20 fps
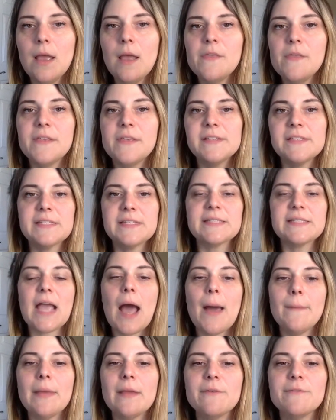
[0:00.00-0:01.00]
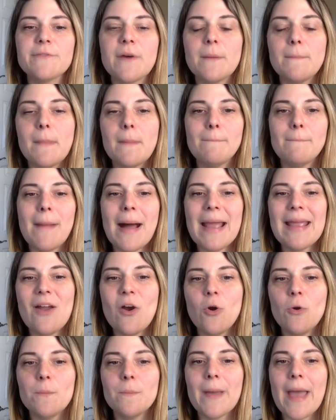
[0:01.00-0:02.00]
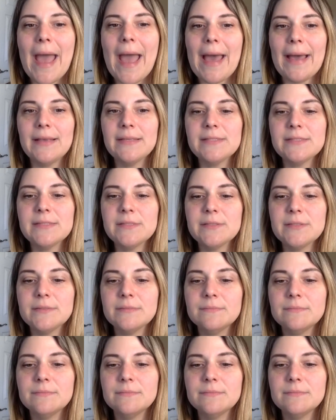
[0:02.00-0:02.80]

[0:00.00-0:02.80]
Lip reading: This is coming from my own past.